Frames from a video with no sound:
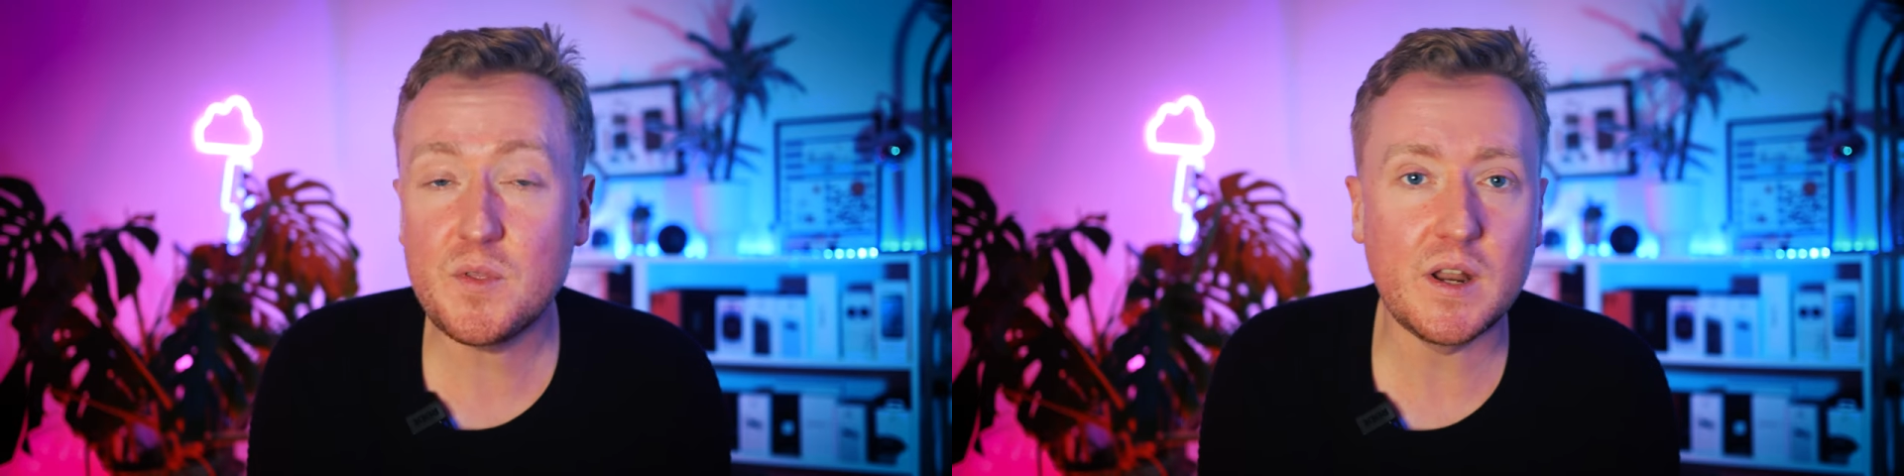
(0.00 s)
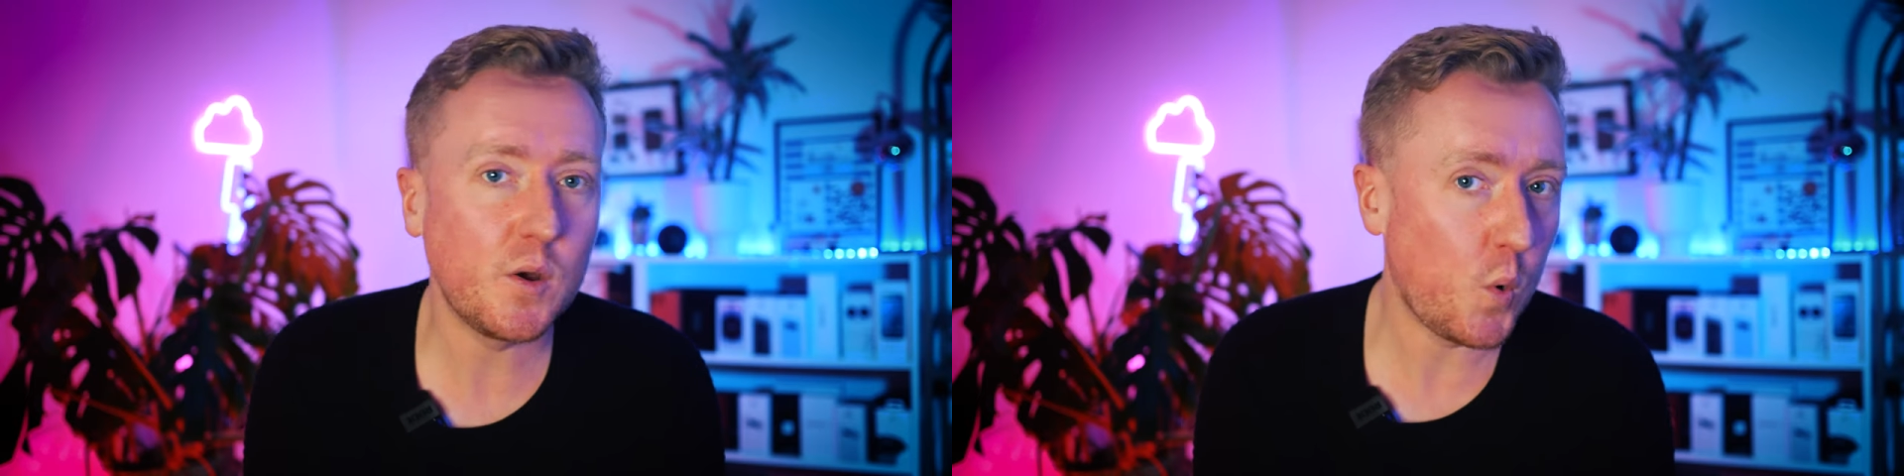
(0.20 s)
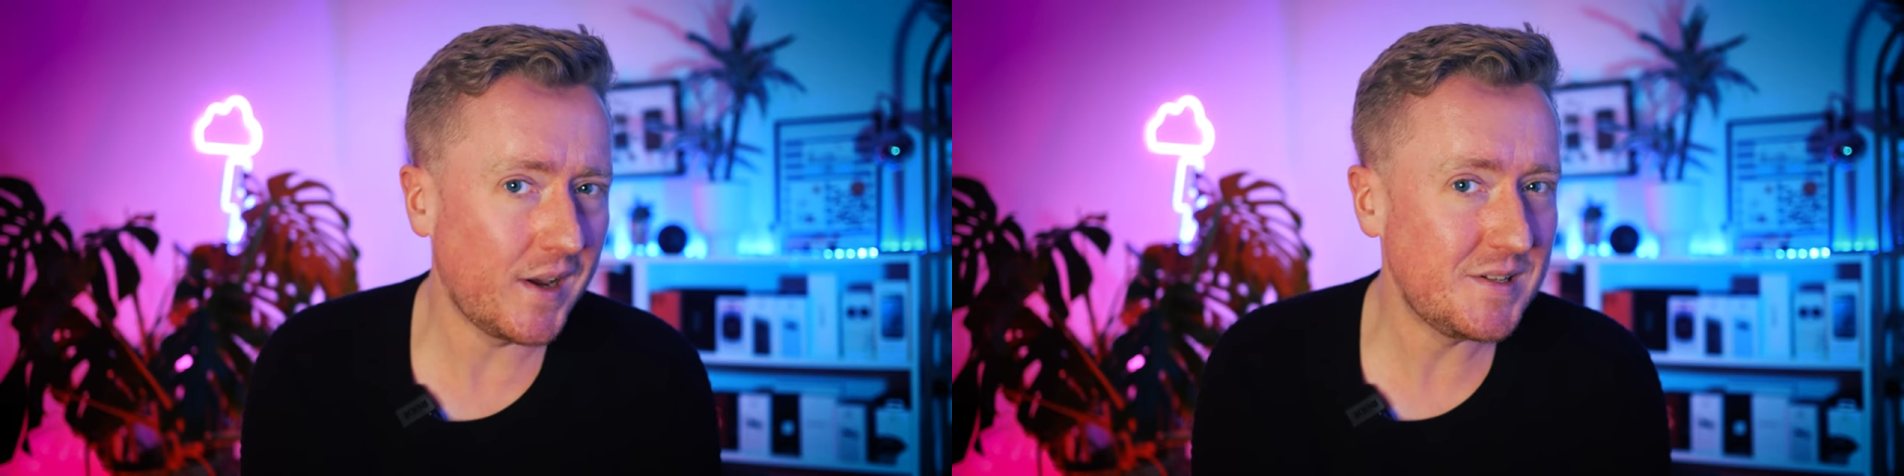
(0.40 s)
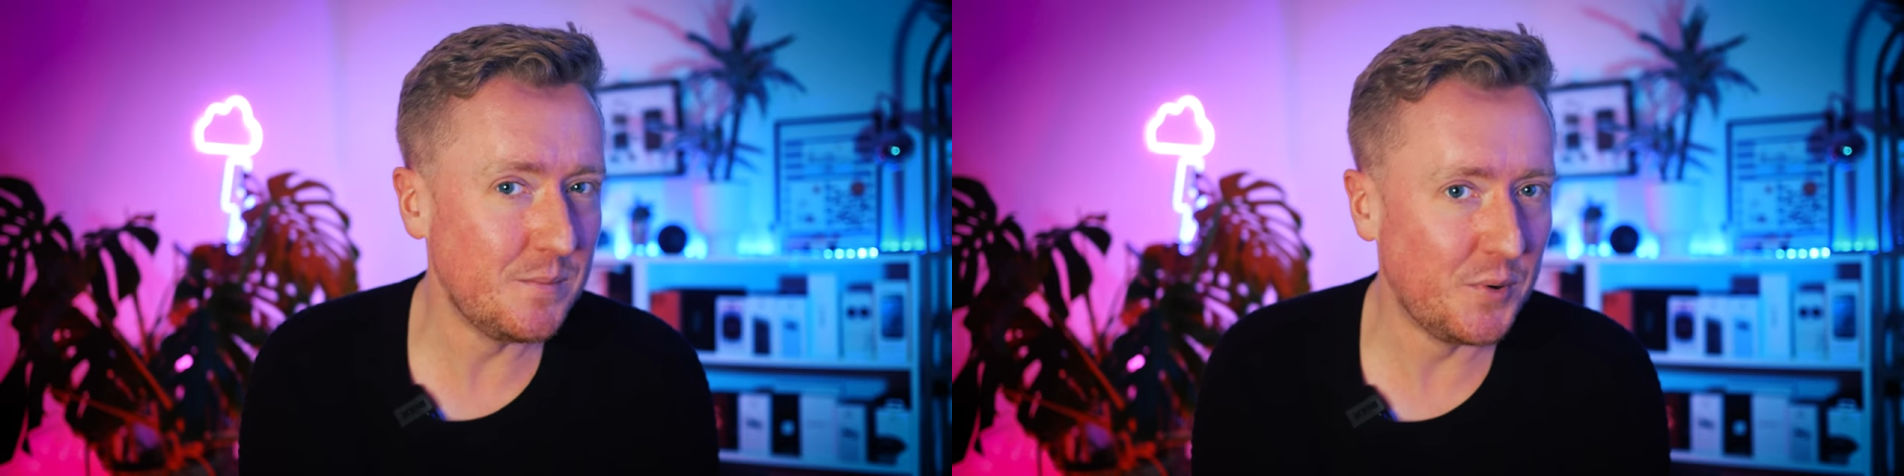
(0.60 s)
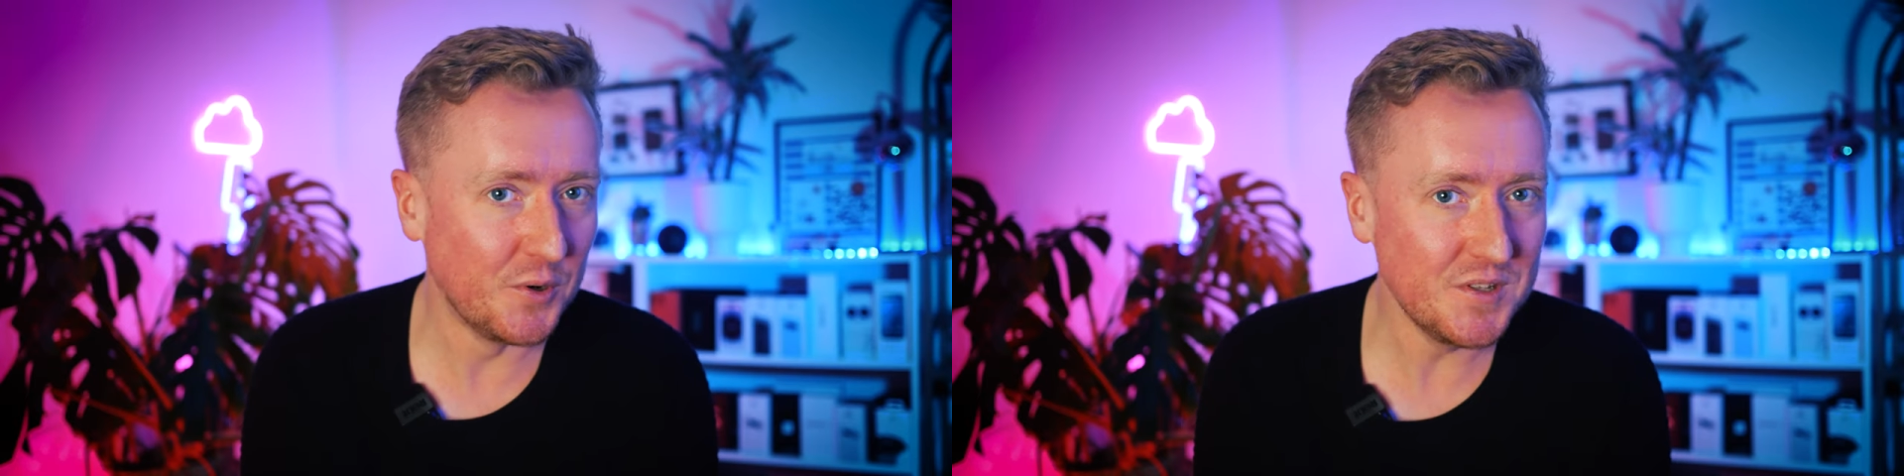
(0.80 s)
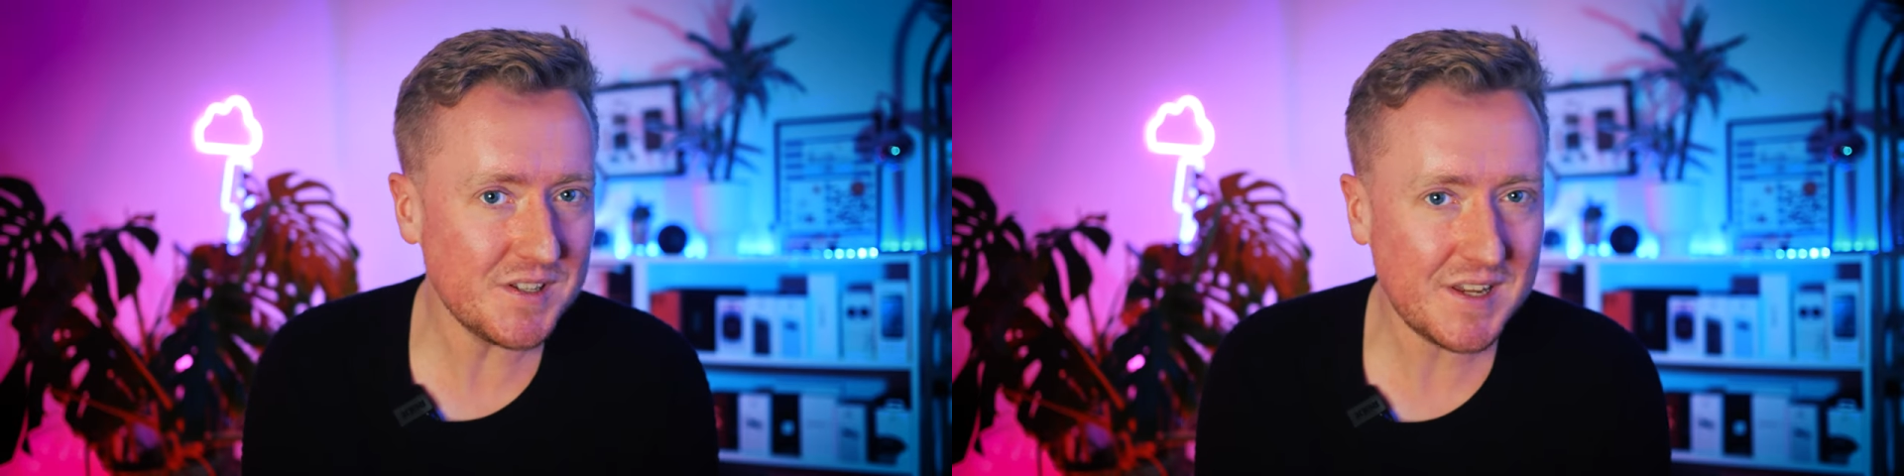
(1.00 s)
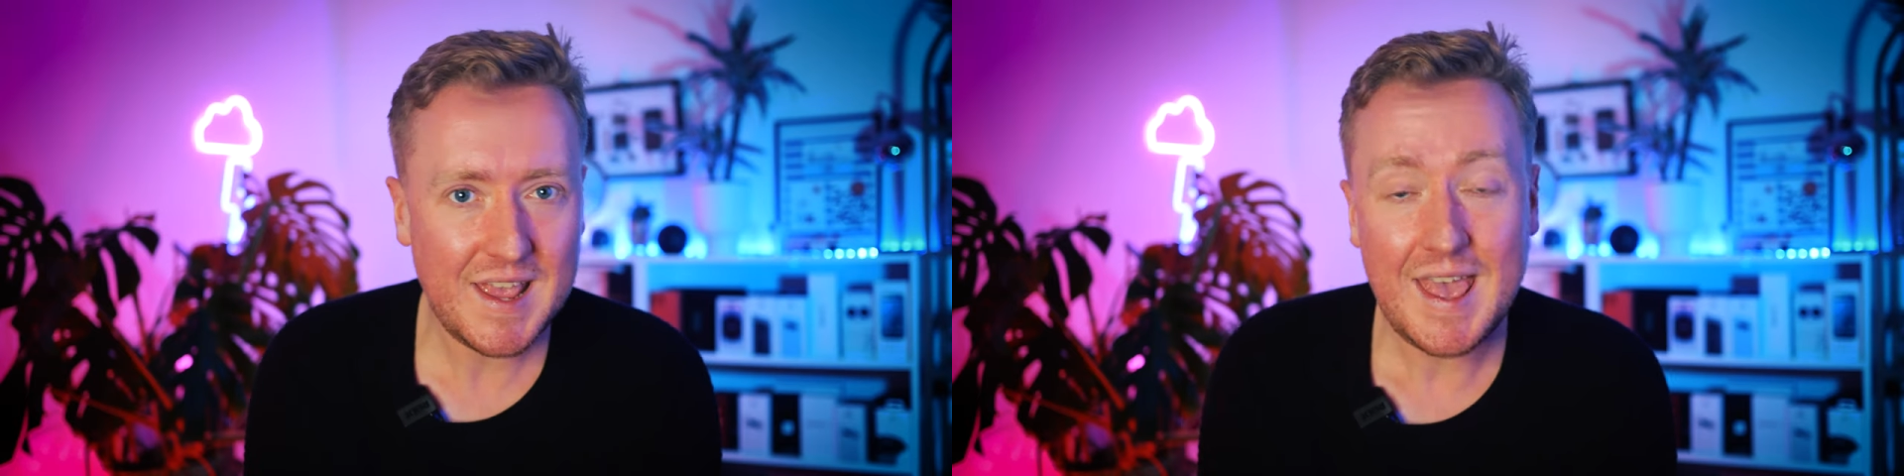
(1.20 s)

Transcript: that are quite important.